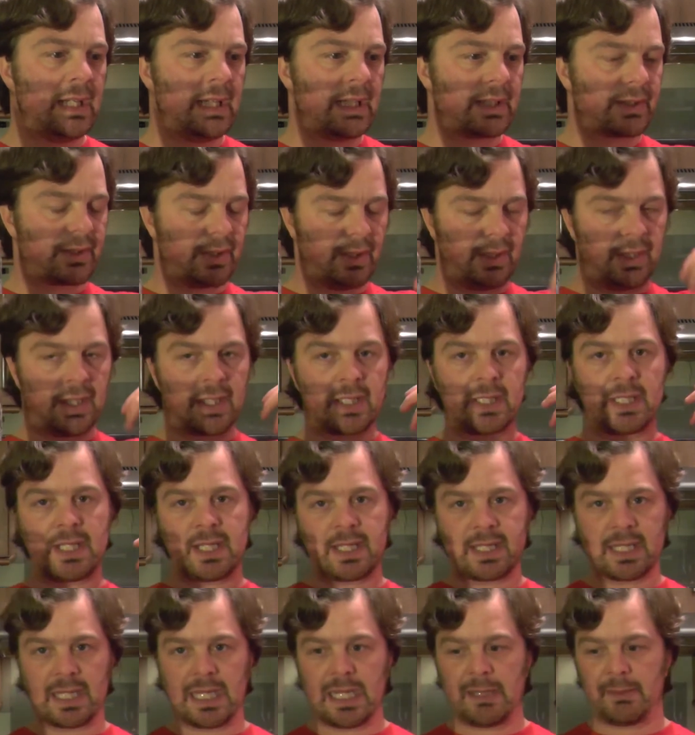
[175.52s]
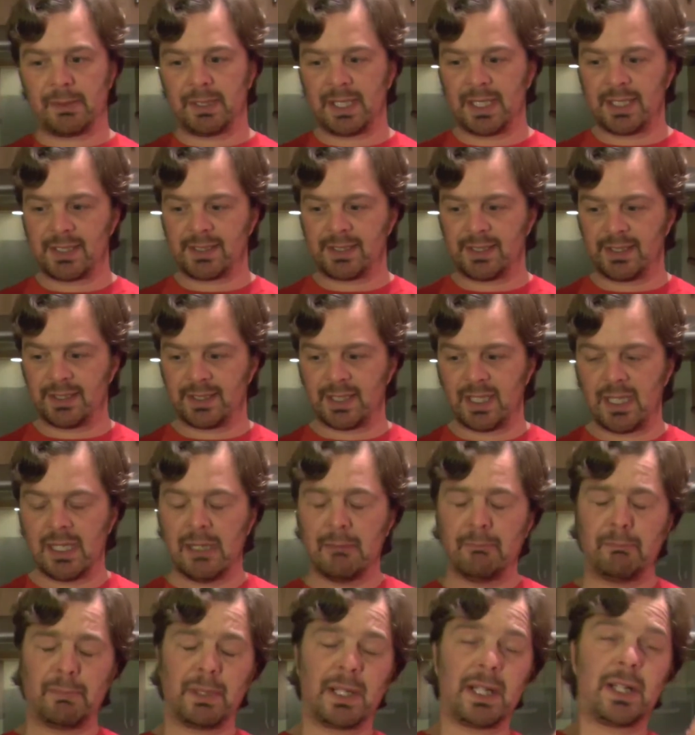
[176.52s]
It's lightly carbonated,
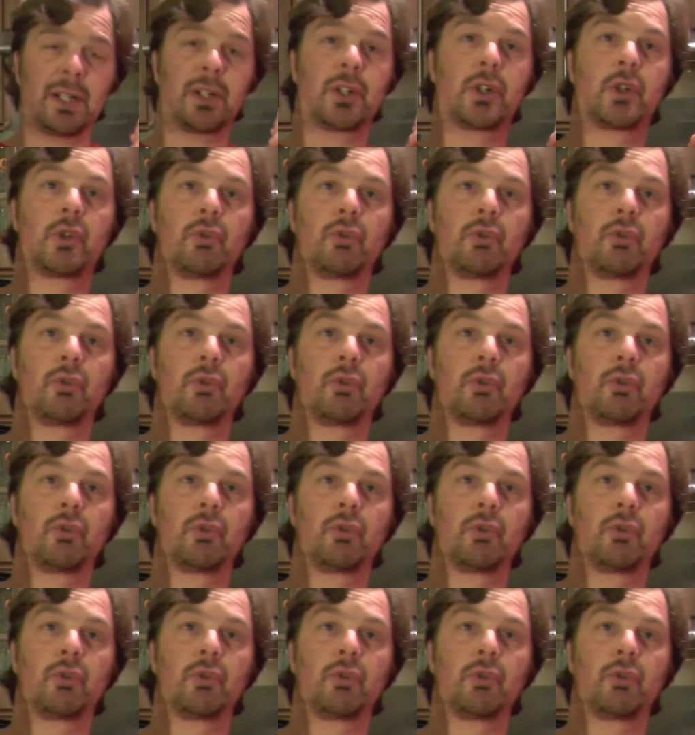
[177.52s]
but it